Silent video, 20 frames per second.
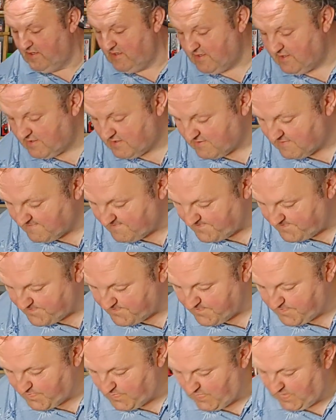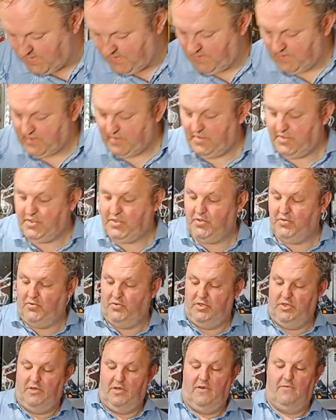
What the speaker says: I'm just going to show you,